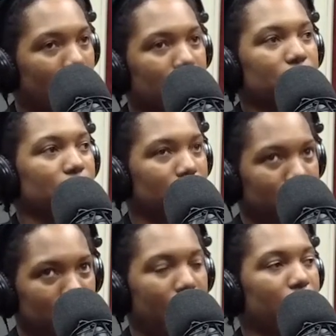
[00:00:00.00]
I honestly
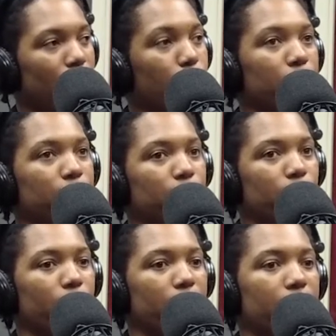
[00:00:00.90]
like helping
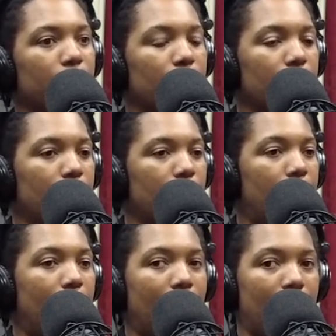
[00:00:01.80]
people. And
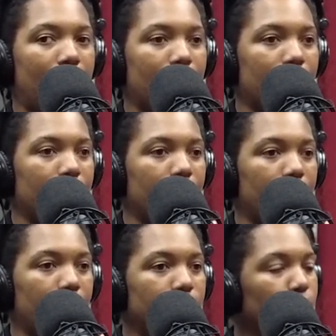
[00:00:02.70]
I
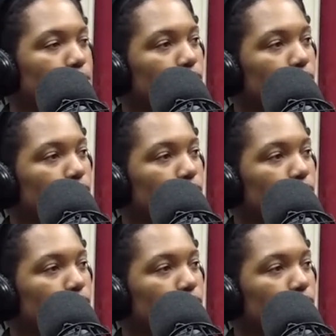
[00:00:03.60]
have no